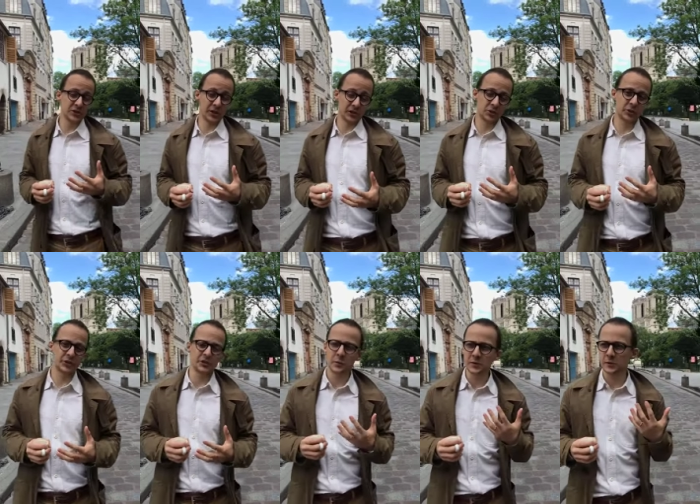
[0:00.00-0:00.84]
that church.
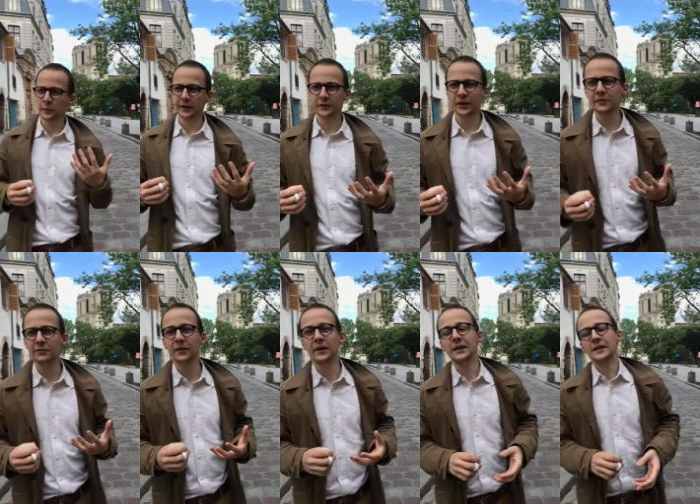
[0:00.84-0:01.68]
It was quite tough.
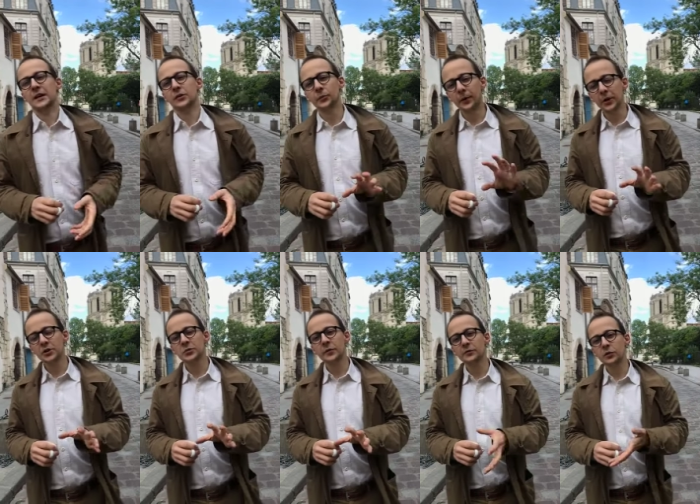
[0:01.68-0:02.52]
To be
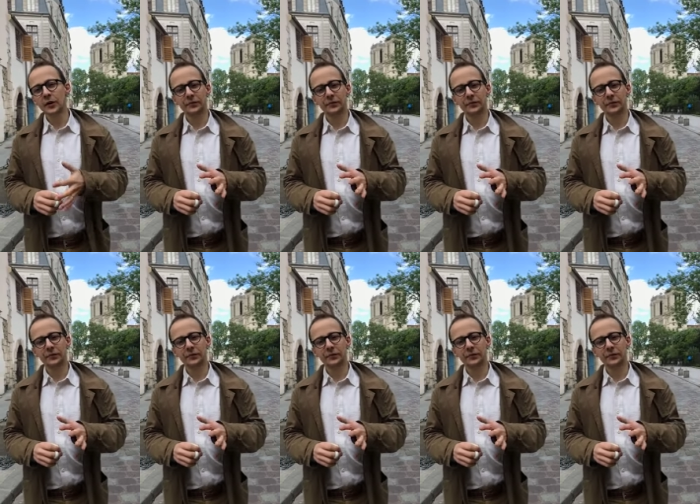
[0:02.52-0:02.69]
honest with you,